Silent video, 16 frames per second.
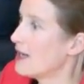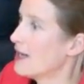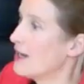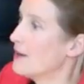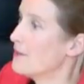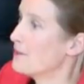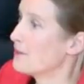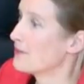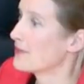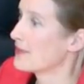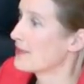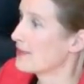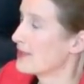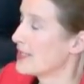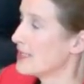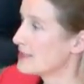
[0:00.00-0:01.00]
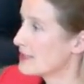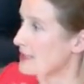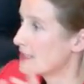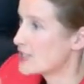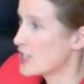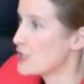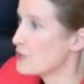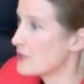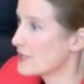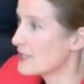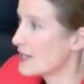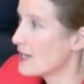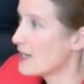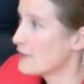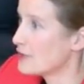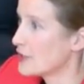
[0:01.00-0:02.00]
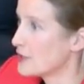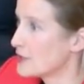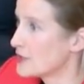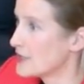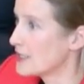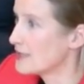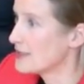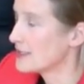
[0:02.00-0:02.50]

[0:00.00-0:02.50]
Um, there's a general carve out.